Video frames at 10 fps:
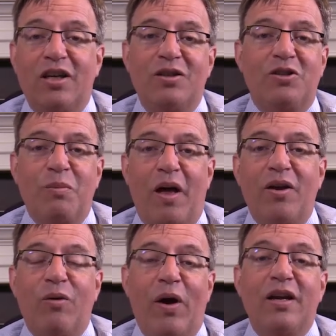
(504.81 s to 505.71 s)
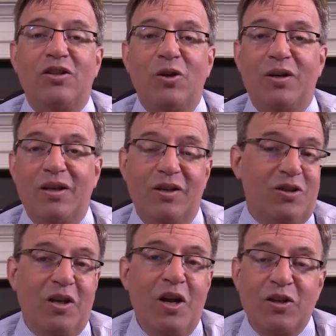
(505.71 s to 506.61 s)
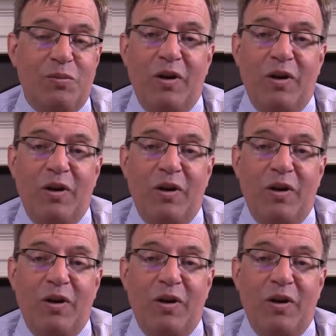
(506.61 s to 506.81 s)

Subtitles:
And there's some other ways there's some